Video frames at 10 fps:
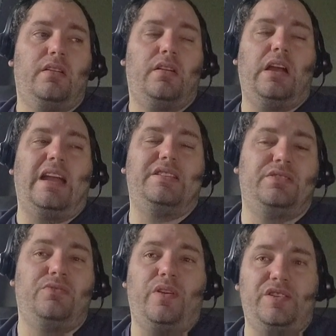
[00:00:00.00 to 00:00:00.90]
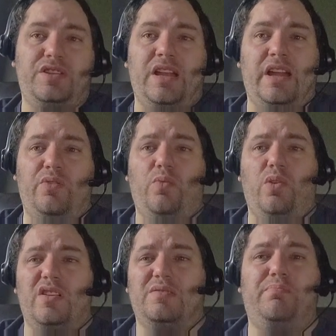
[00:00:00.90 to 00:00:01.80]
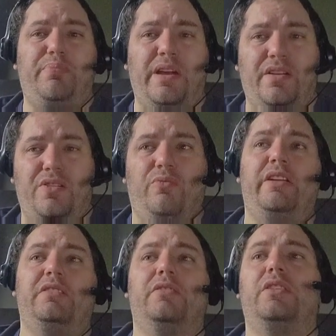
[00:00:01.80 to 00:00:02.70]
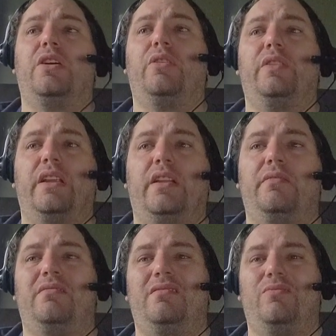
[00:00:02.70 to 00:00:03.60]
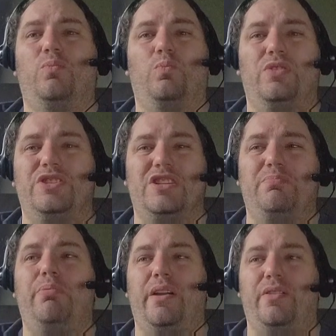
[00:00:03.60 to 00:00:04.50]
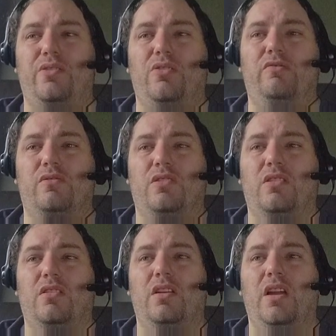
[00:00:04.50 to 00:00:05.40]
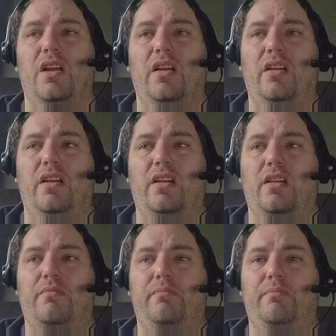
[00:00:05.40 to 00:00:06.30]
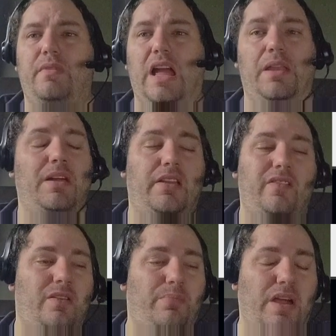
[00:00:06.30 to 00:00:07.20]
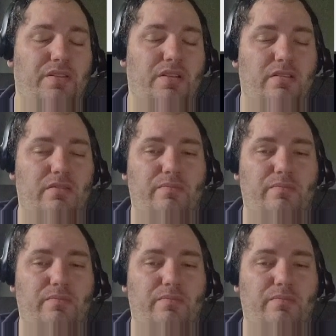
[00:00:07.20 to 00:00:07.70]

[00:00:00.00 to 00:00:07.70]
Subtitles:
I do wish that it was better written, though, and that it was just better overall. I'm not even going to bother